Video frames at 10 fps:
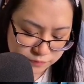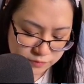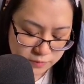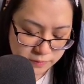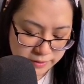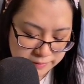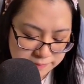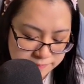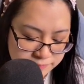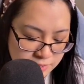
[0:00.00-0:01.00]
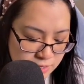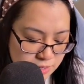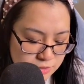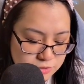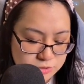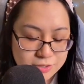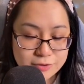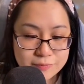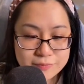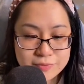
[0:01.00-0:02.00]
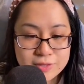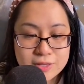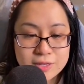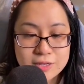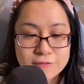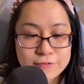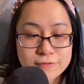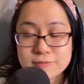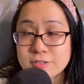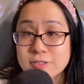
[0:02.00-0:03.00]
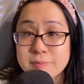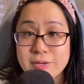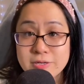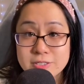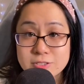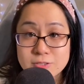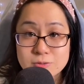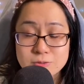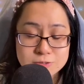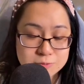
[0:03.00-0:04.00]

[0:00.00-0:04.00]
Okay, so if you've learned about integrals,